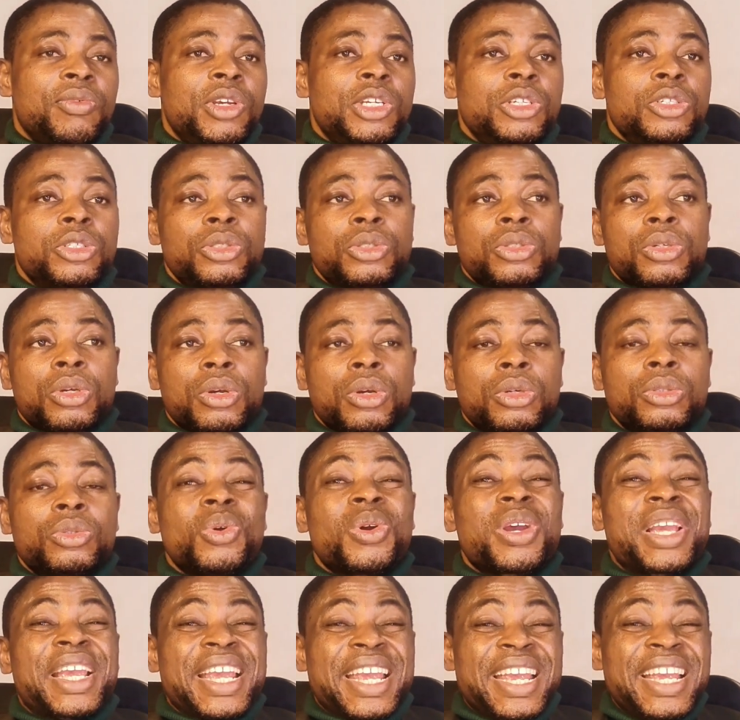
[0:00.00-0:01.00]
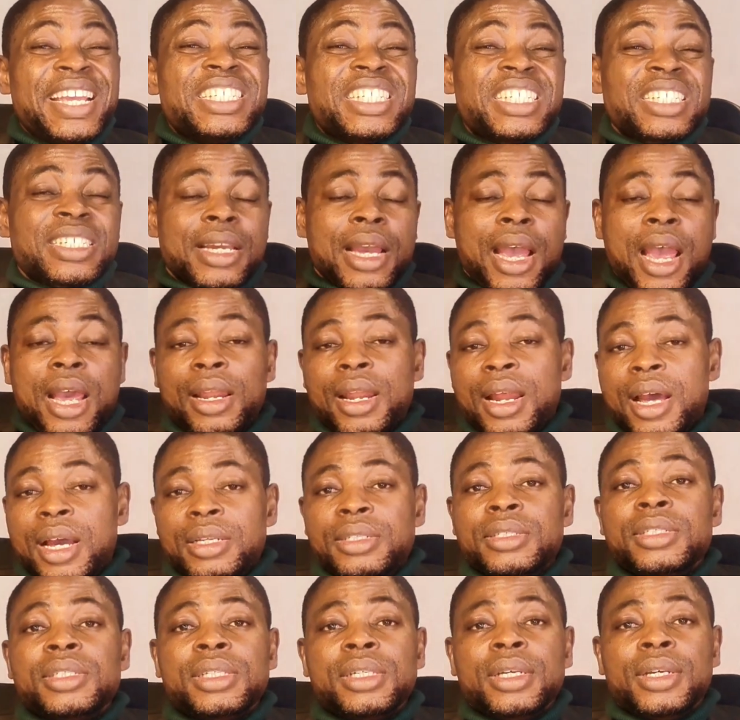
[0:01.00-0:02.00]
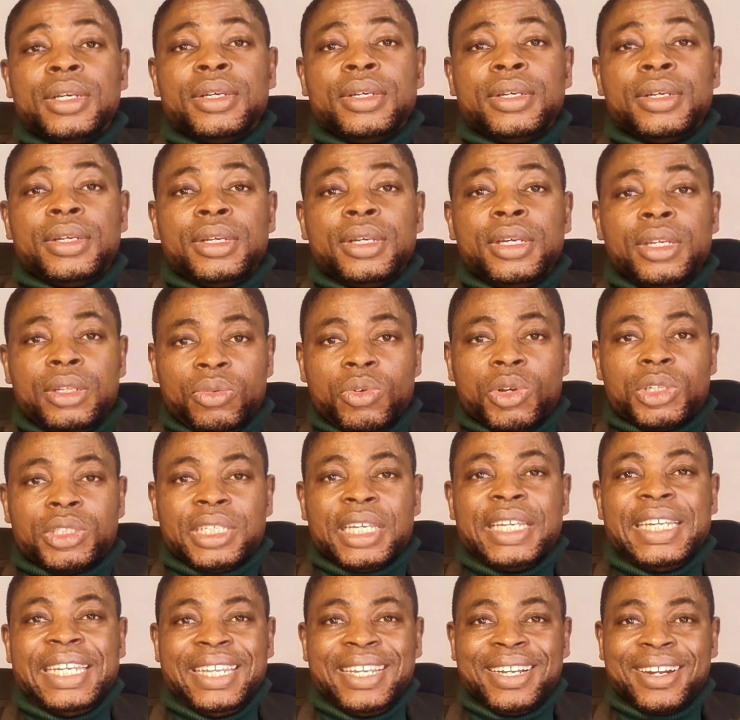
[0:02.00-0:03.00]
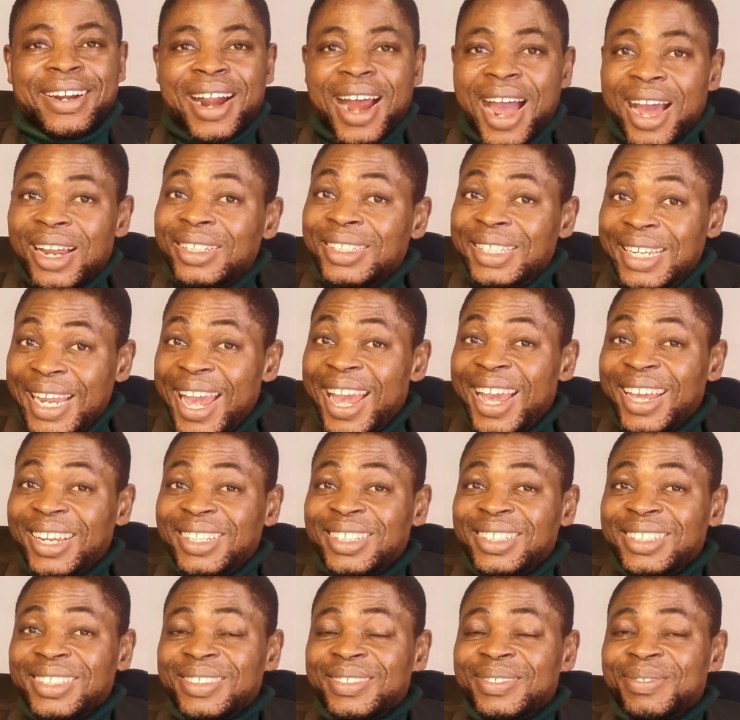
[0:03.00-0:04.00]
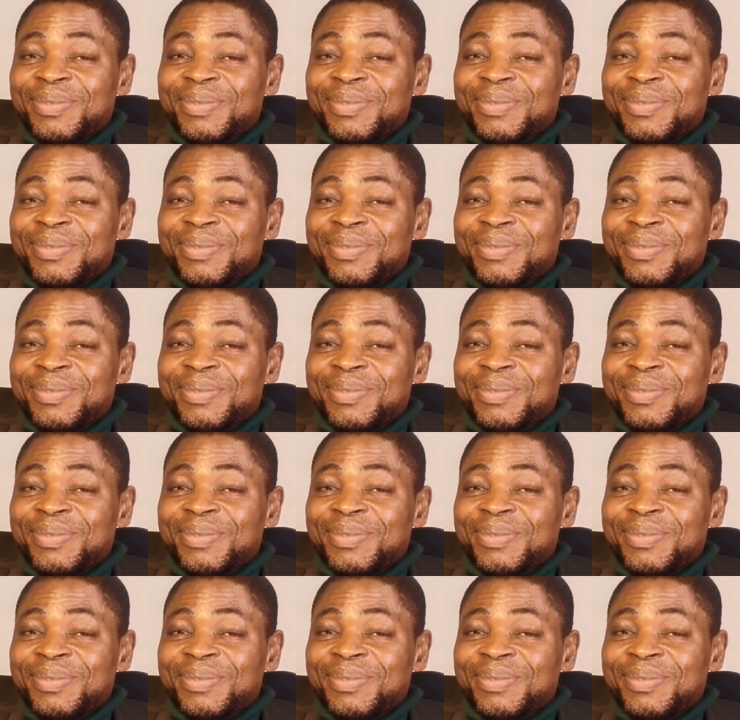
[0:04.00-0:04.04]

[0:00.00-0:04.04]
We used to go to Kish Island. It was in Iran then,